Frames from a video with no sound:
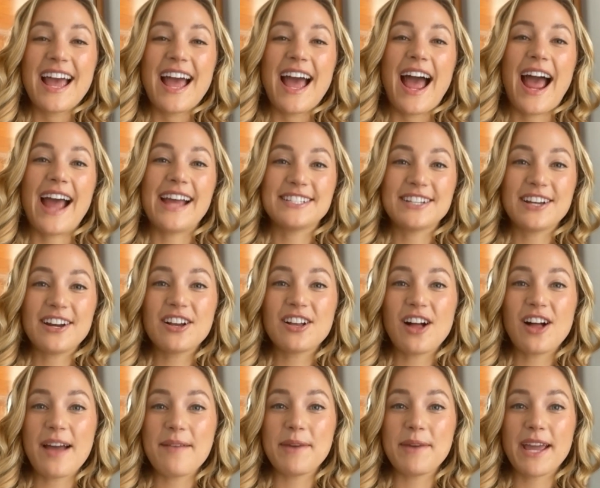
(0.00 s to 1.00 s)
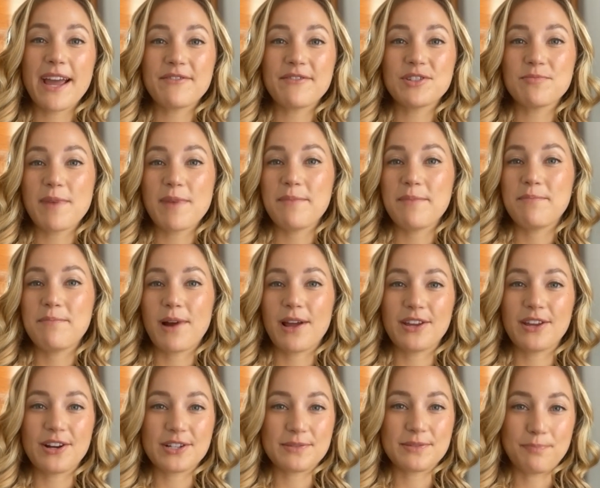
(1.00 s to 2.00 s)
I started climbing after my
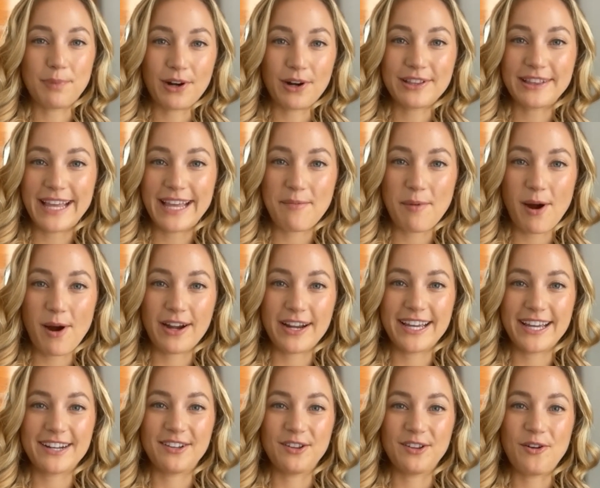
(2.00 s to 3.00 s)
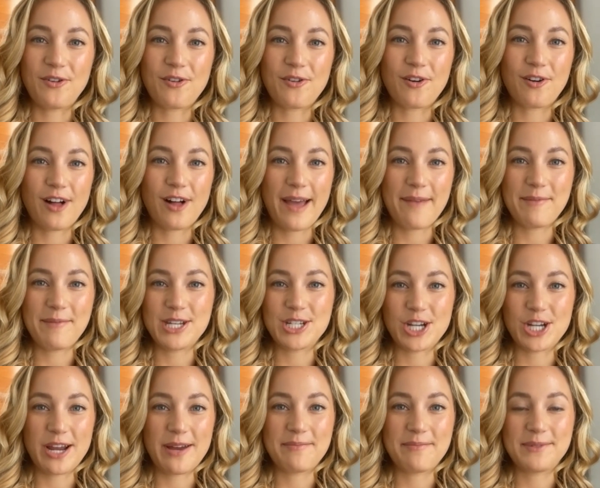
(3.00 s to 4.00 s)
brother's birthday party at a local climbing
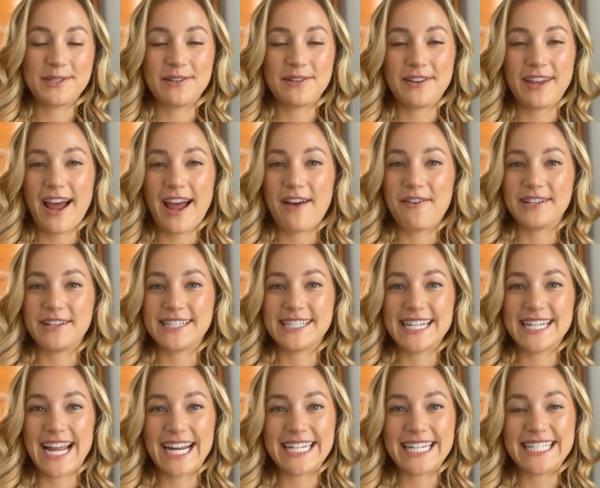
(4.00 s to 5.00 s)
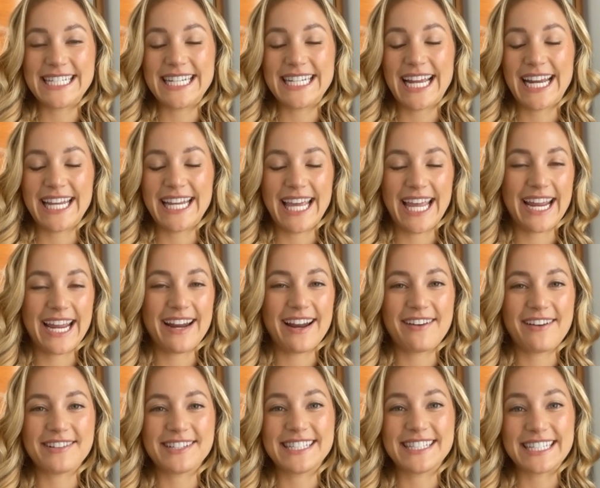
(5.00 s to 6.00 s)
gym. So yeah, it was 1998.
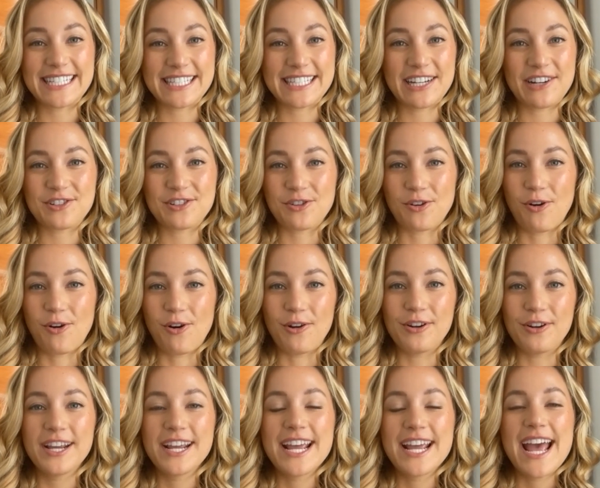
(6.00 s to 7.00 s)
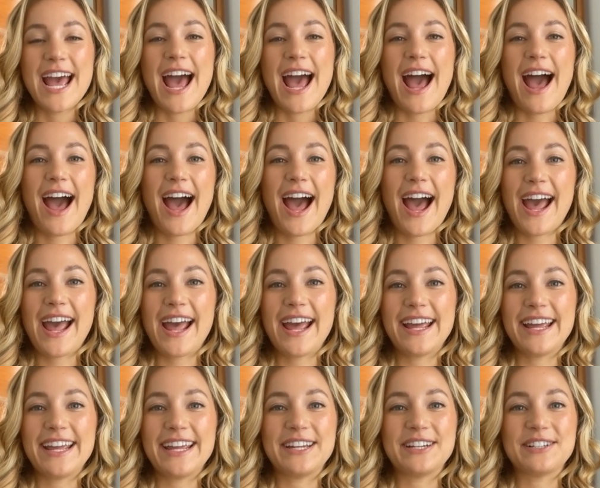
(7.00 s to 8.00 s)
I was 6 years old.
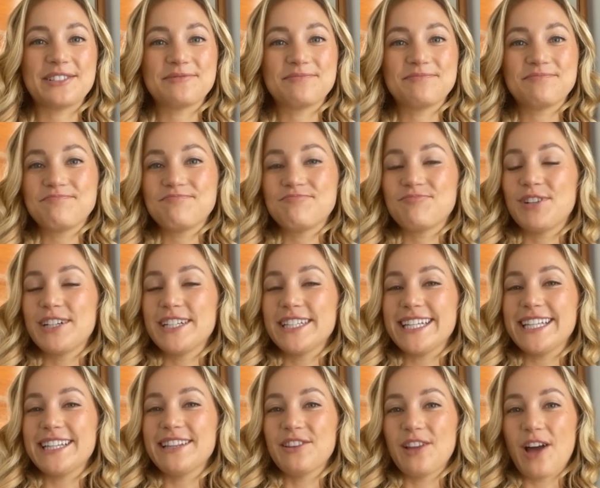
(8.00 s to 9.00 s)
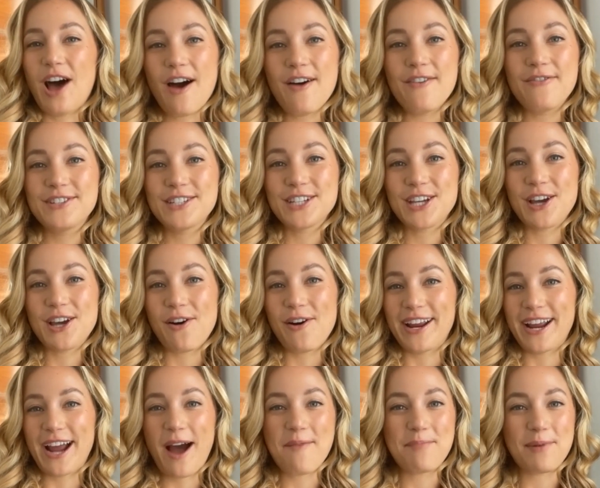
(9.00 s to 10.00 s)
I really loved
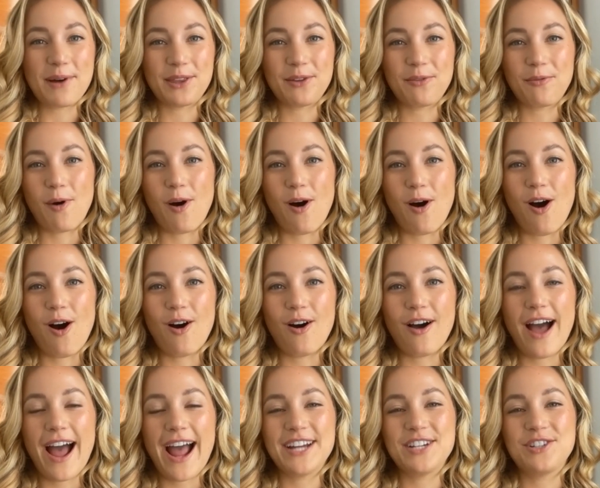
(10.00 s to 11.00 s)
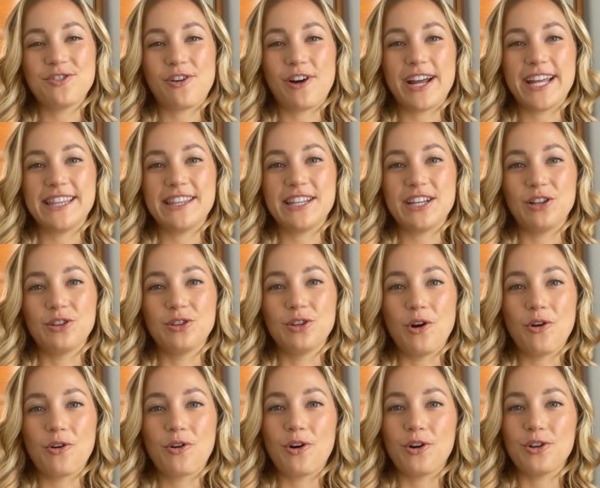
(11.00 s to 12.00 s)
going up on the wall. I joined the
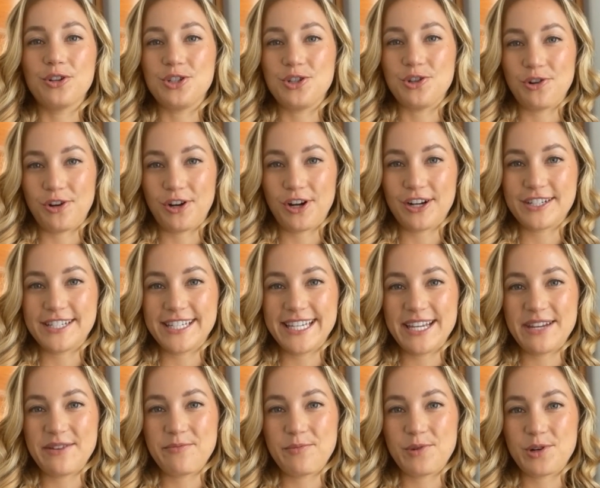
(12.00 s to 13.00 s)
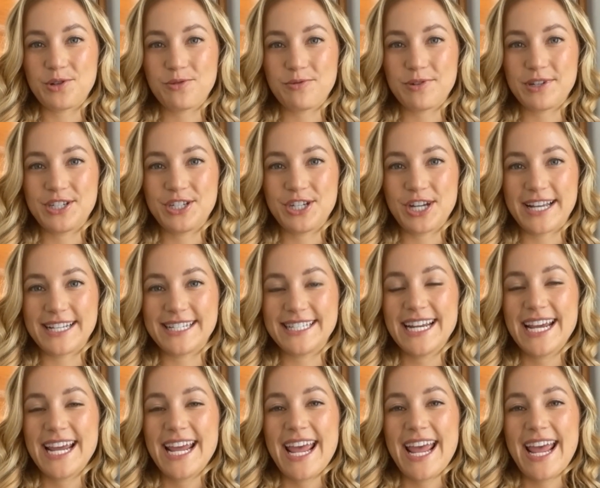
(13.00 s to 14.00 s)
local junior team, which was just
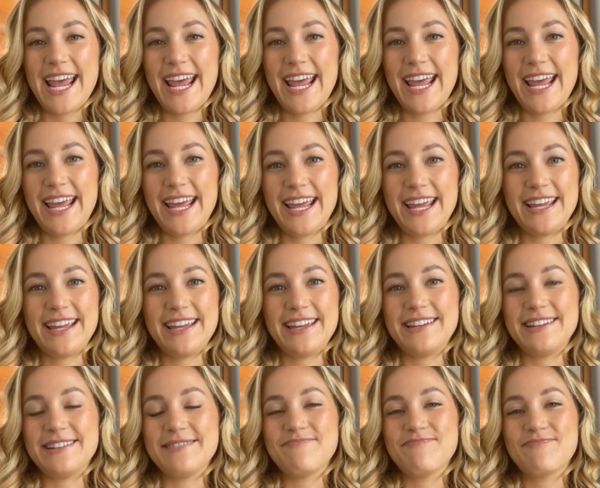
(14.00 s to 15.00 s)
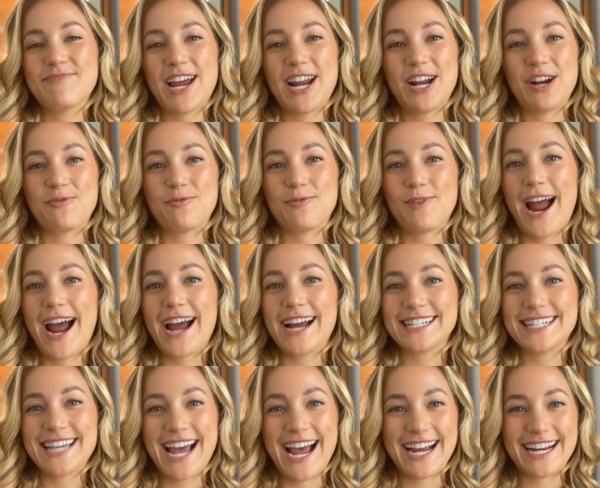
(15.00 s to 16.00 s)
a kind of
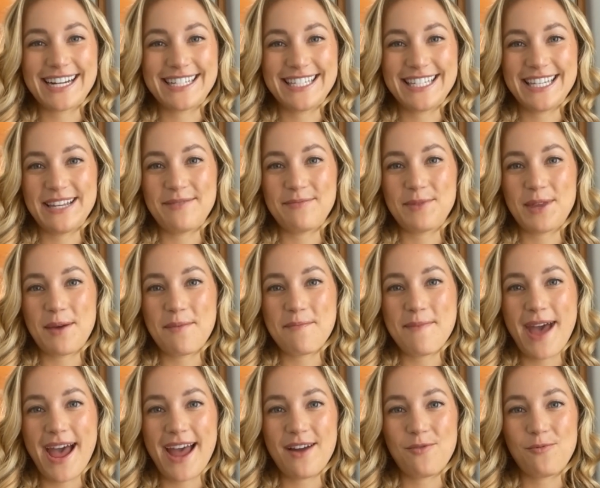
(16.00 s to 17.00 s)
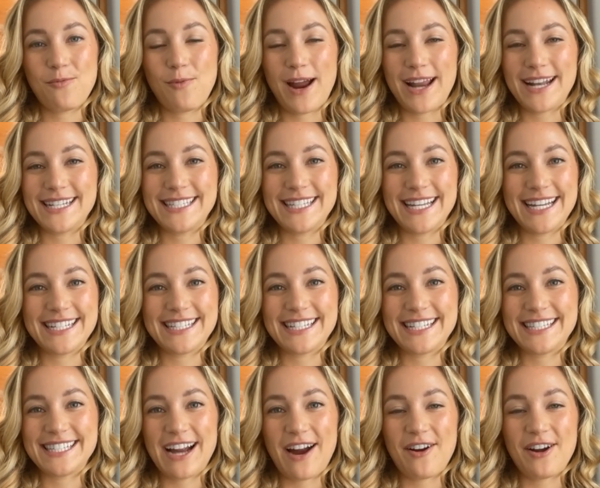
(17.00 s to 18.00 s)
ragtag team that met Wednesdays
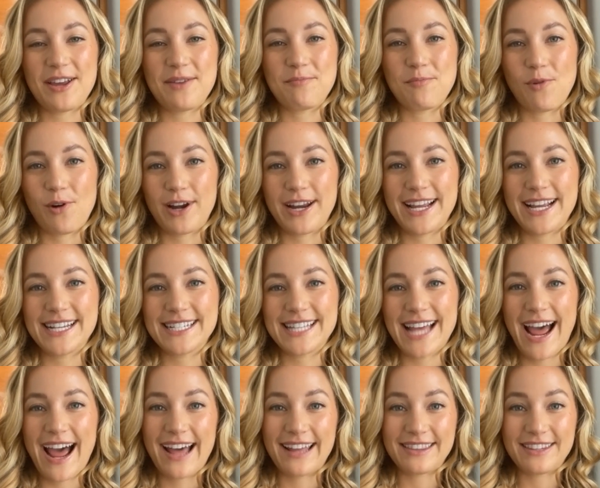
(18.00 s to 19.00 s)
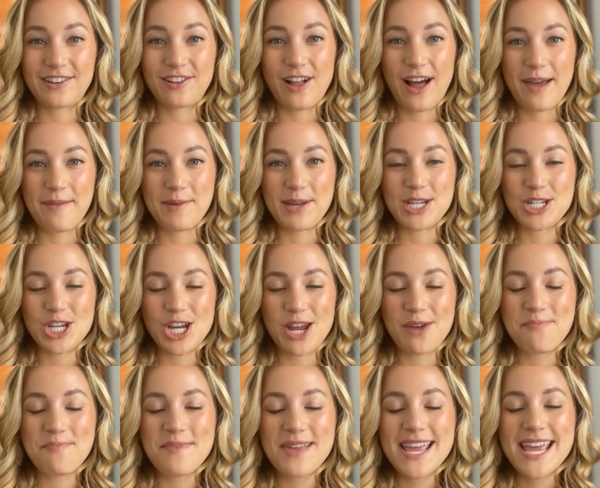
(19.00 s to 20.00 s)
and Saturday mornings at the climbing
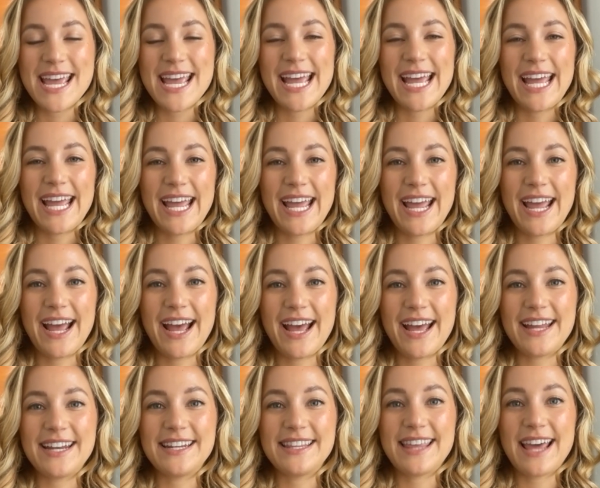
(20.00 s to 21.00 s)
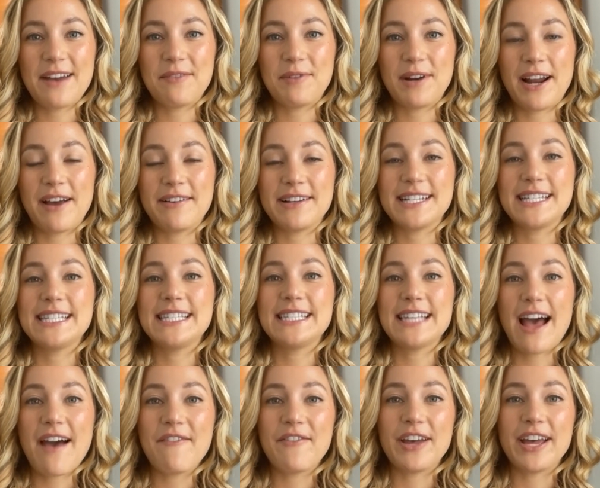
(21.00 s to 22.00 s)
gym. And then when I was
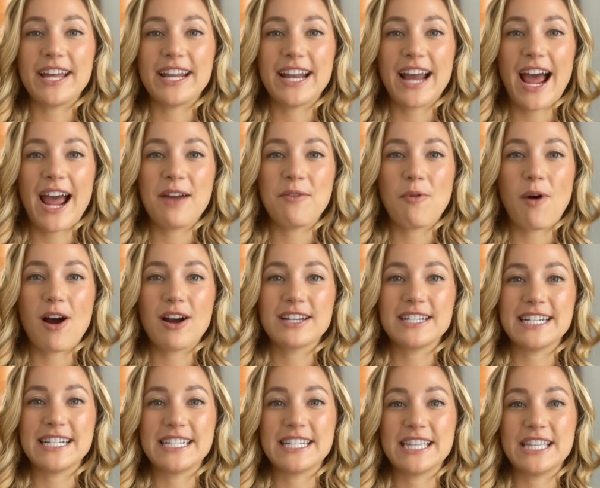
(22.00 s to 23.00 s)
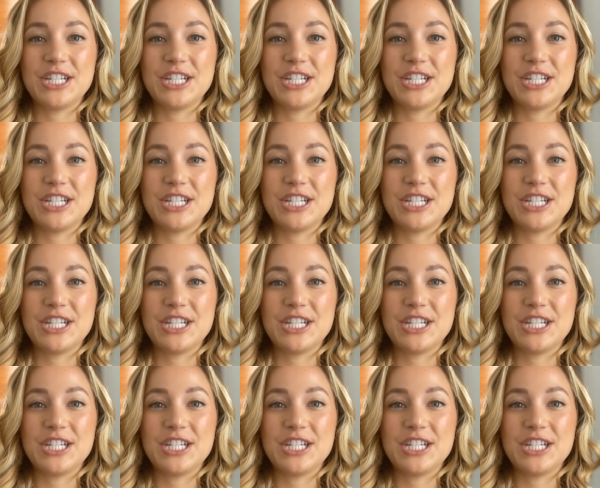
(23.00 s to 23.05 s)
seven, I walked into the